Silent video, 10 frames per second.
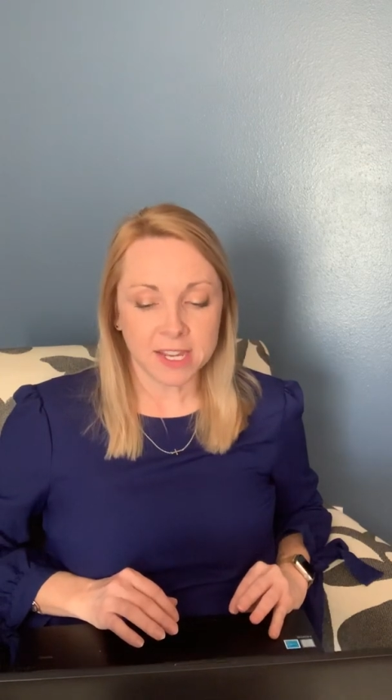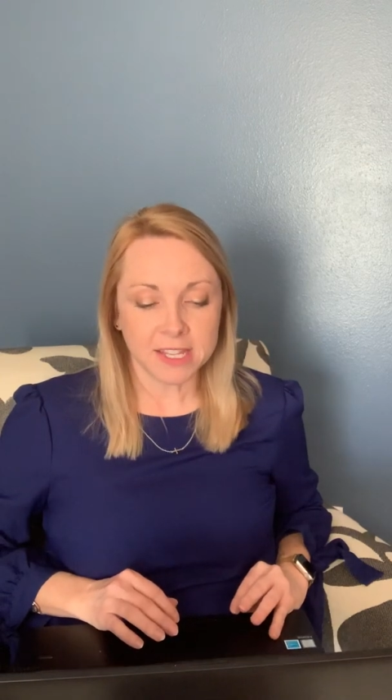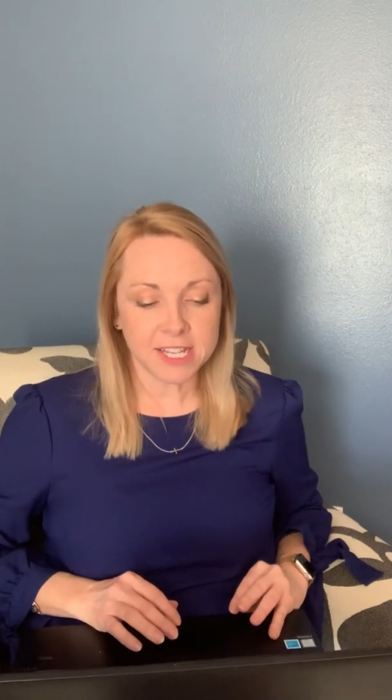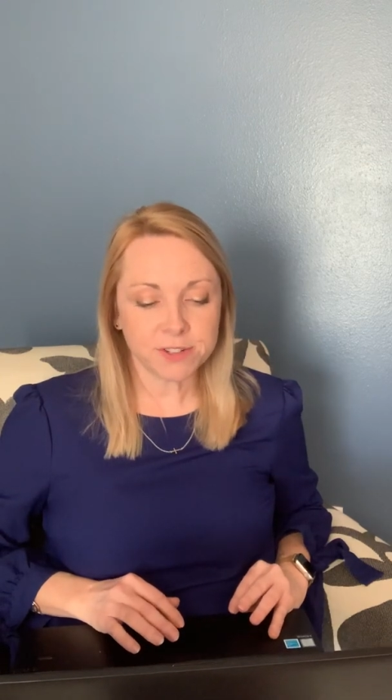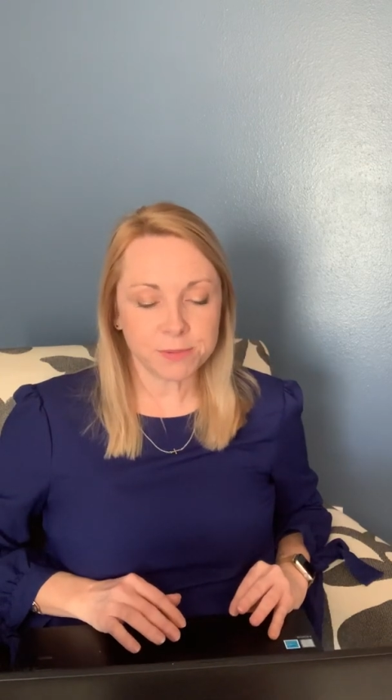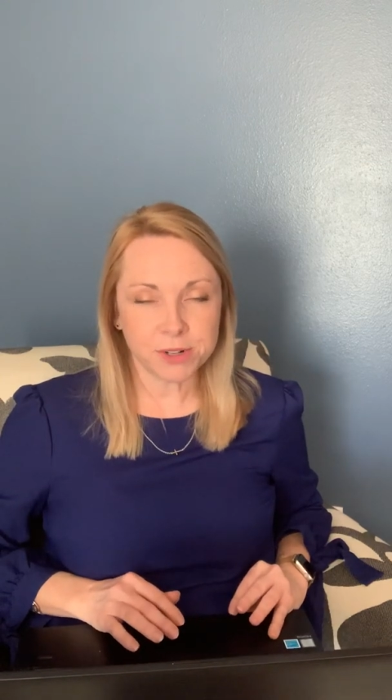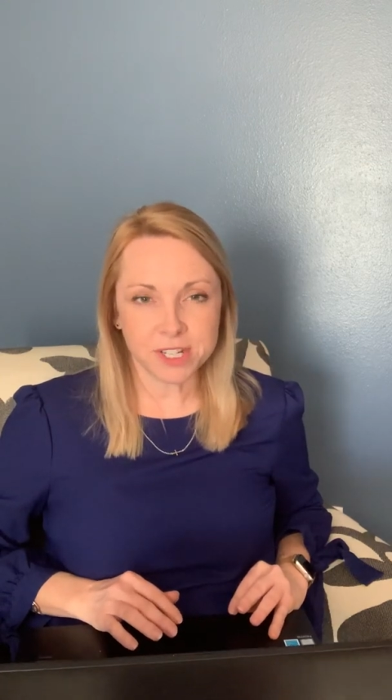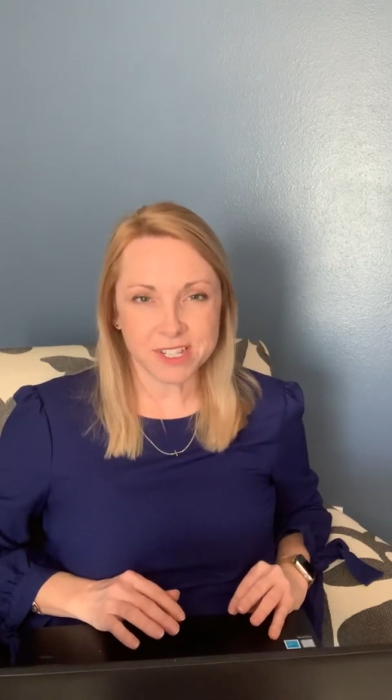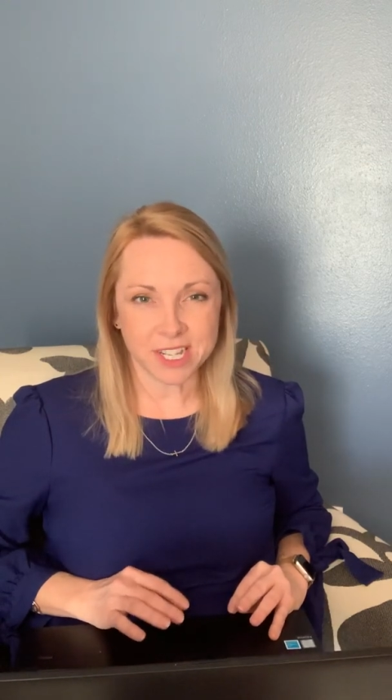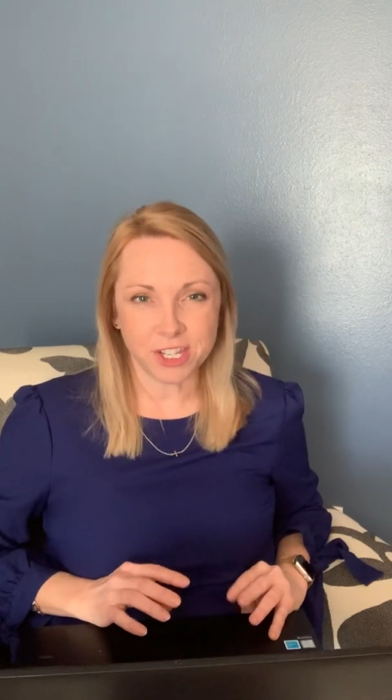This would
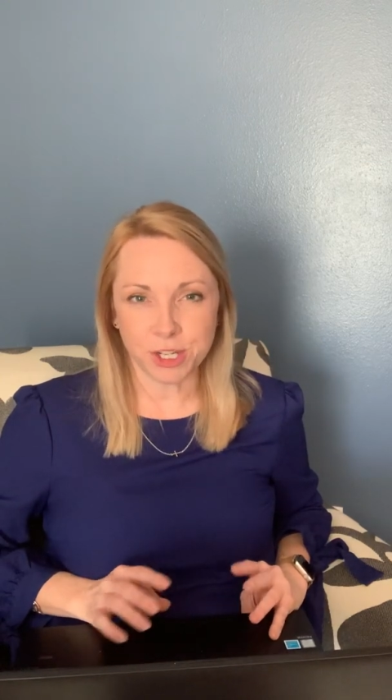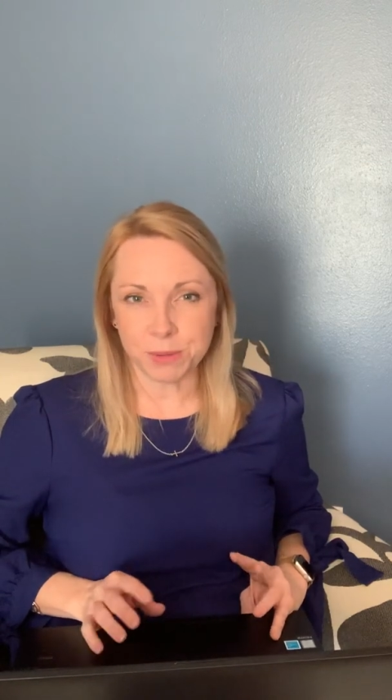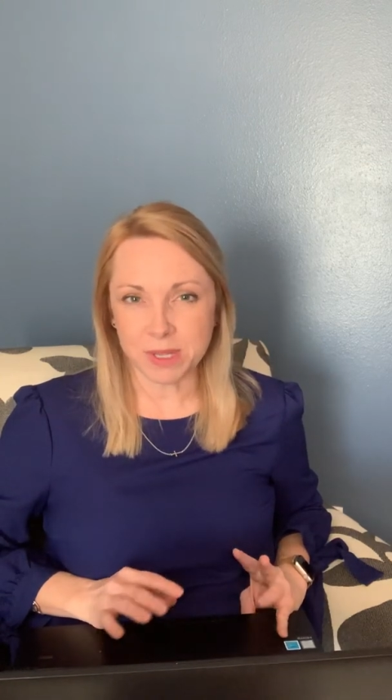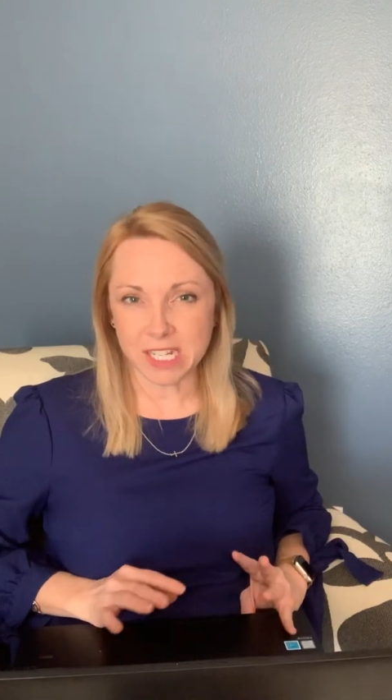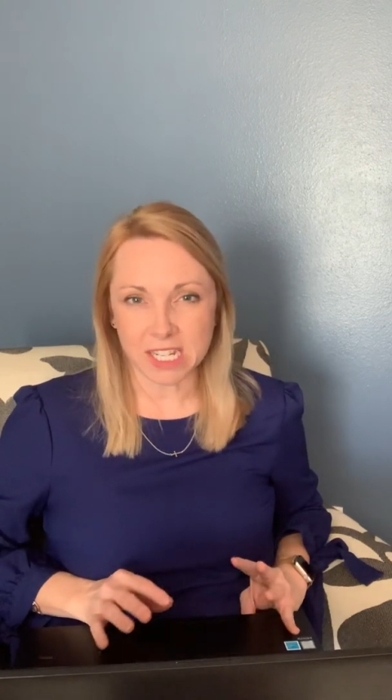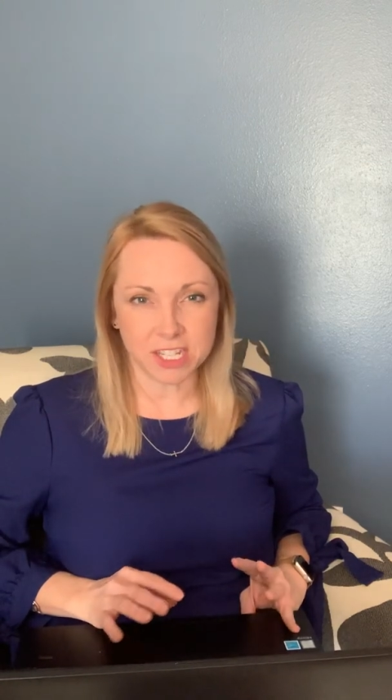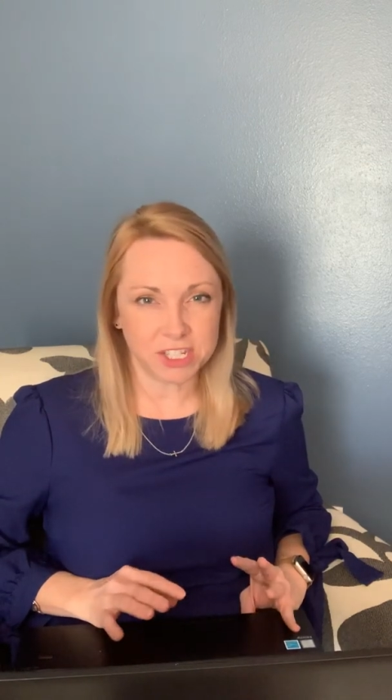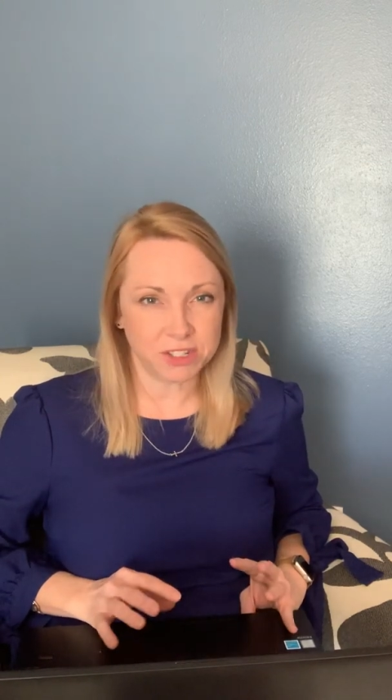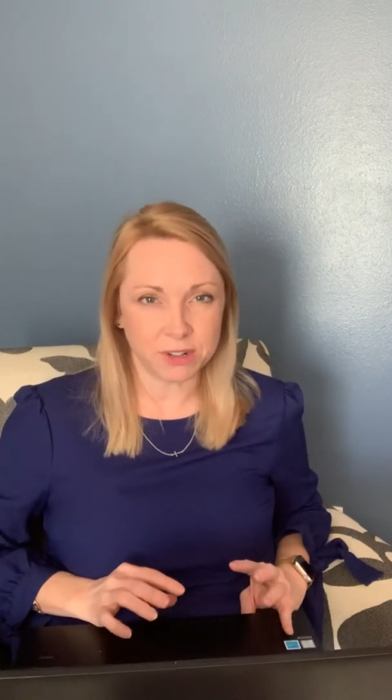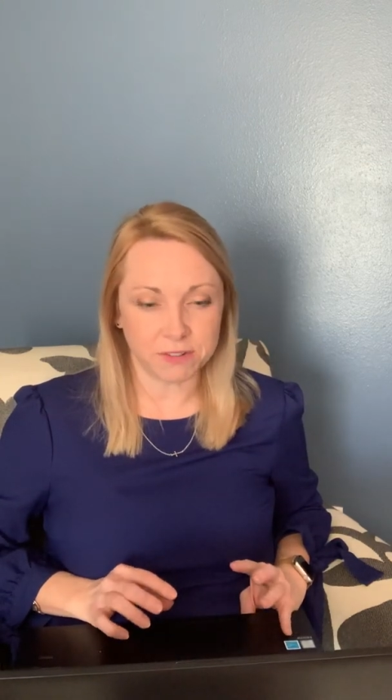produce a human
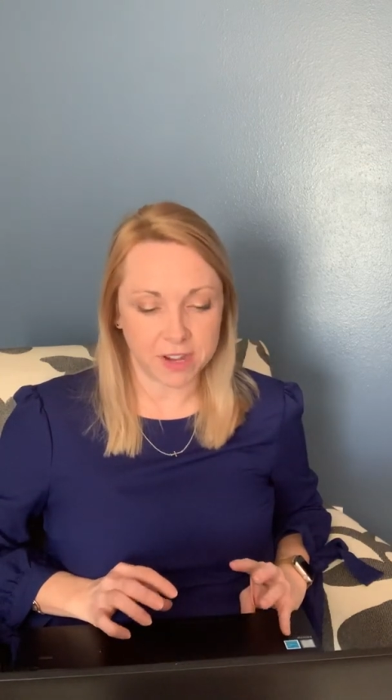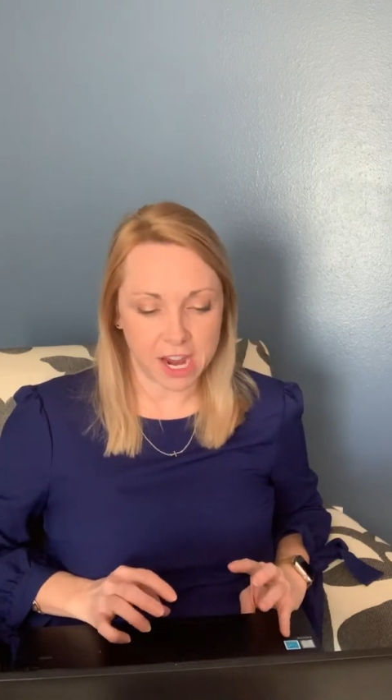issue of